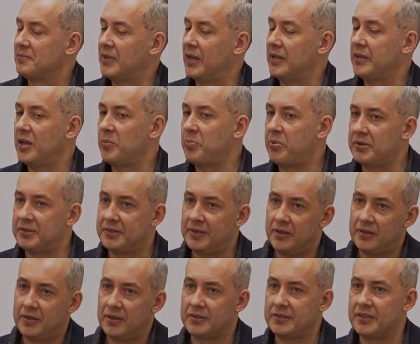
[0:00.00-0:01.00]
And I
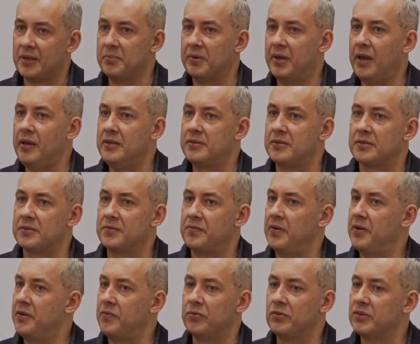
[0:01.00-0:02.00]
presented some cases,
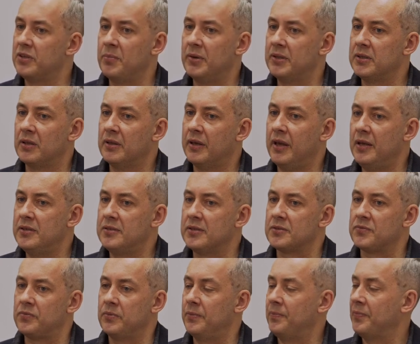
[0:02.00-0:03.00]
very fundamental
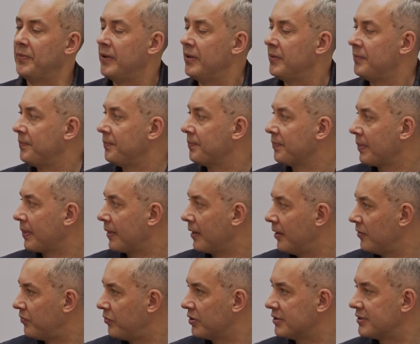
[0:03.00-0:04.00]
cases, for, um,
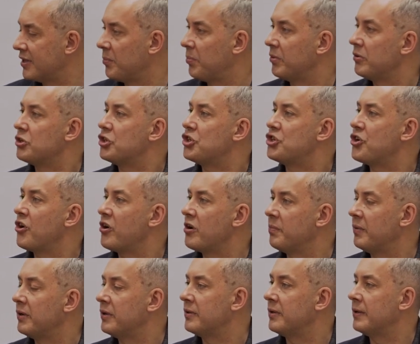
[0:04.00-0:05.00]
and for example,
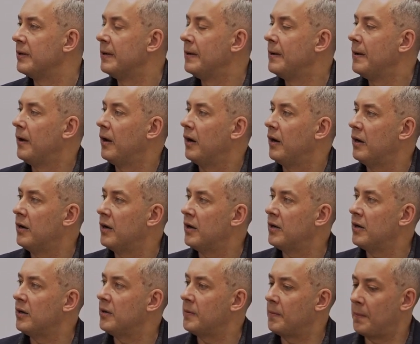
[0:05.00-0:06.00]
German
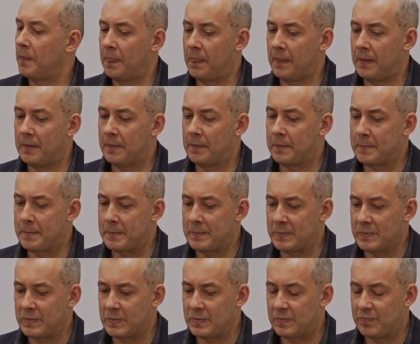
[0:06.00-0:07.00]

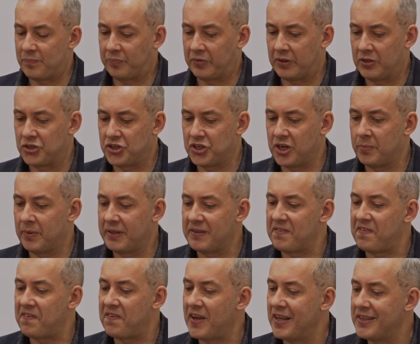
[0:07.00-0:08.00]
um, German
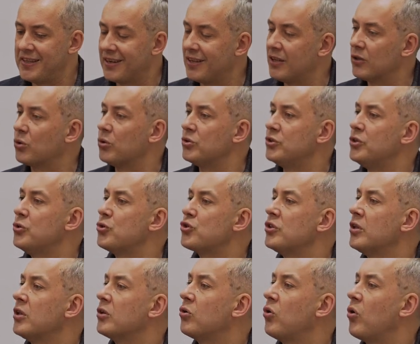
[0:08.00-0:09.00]
Federal
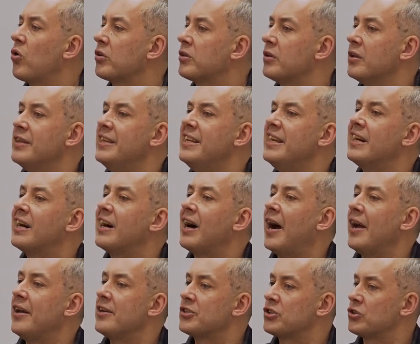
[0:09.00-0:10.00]
Constitutional Court, the
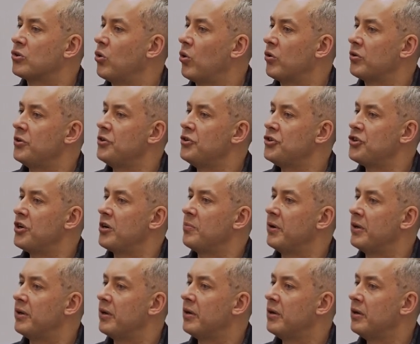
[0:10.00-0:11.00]
highest court in
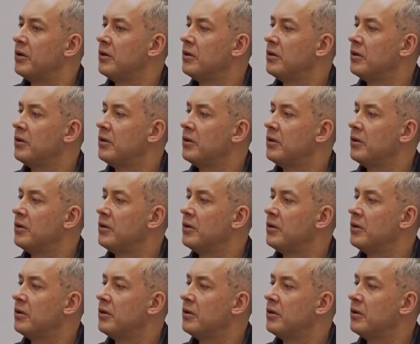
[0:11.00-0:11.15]
Germany,